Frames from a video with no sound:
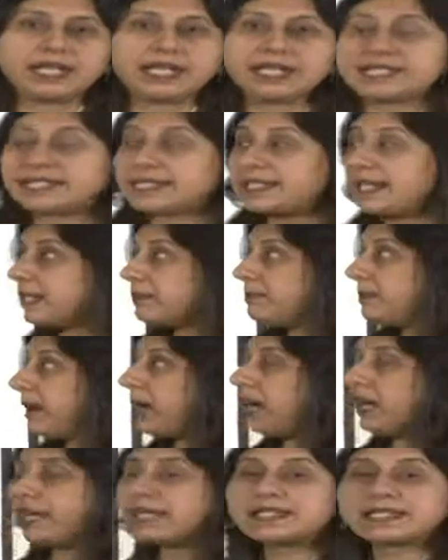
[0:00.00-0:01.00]

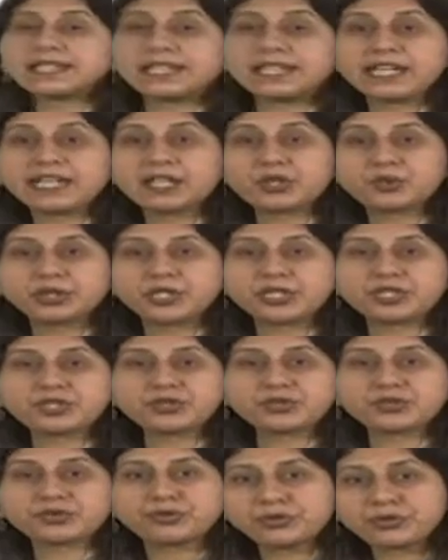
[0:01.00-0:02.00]
Sigma is equal
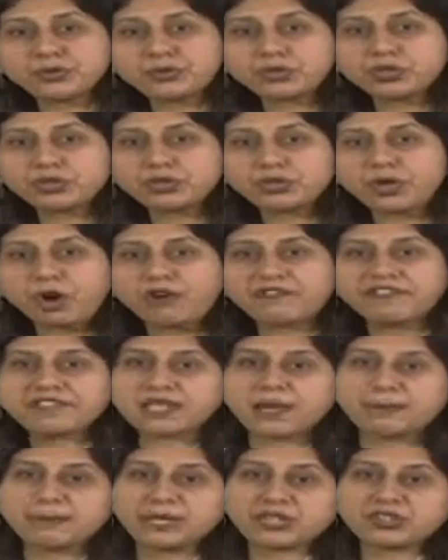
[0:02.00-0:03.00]
to root of
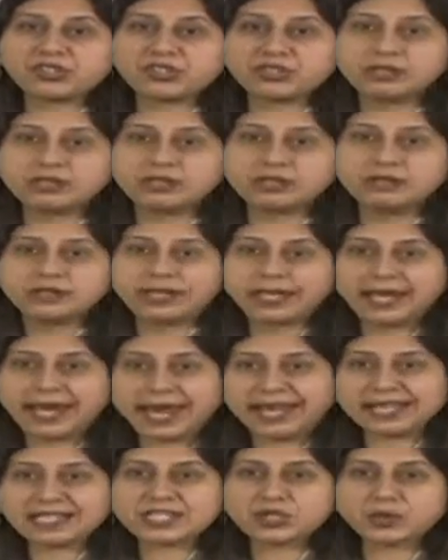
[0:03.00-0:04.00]
summation
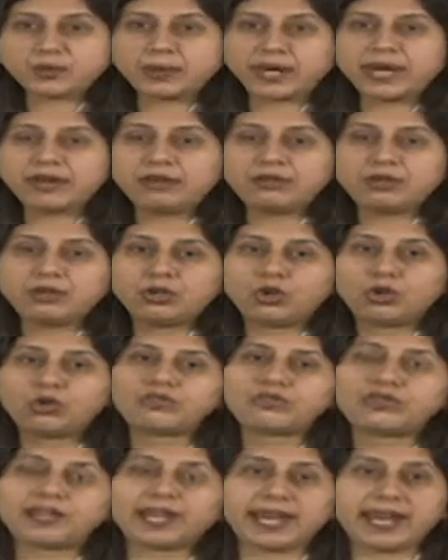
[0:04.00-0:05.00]
x square
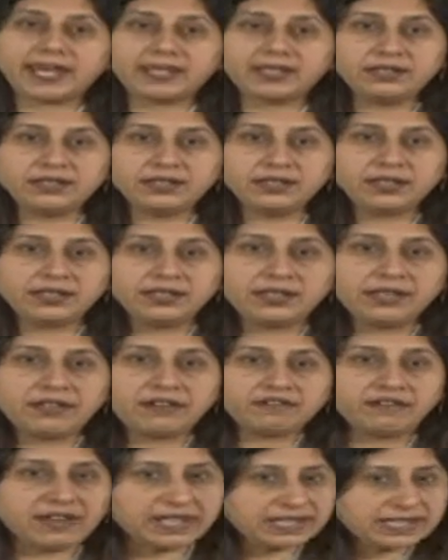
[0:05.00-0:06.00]
over n,
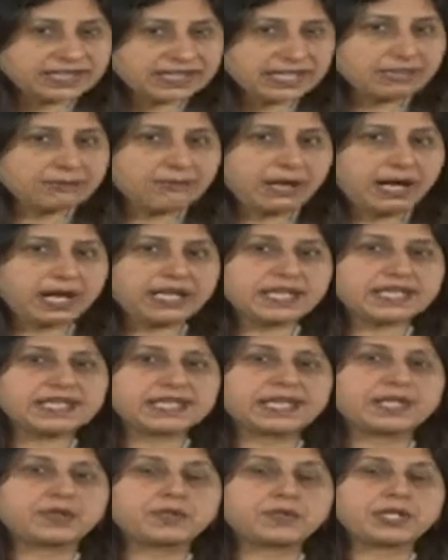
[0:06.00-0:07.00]
where sigma is
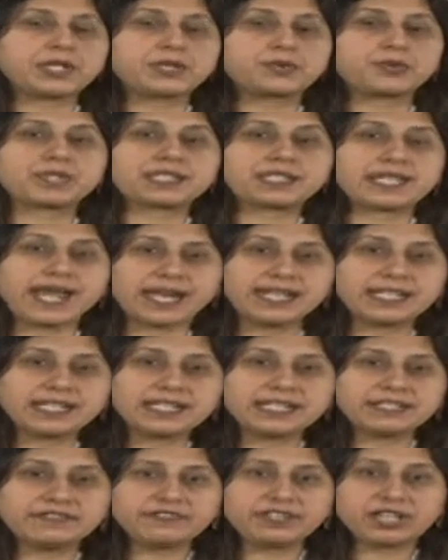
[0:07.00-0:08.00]
equal to
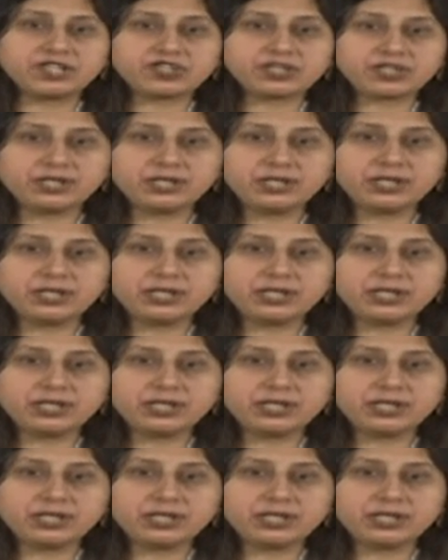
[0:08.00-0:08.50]
standard deviation.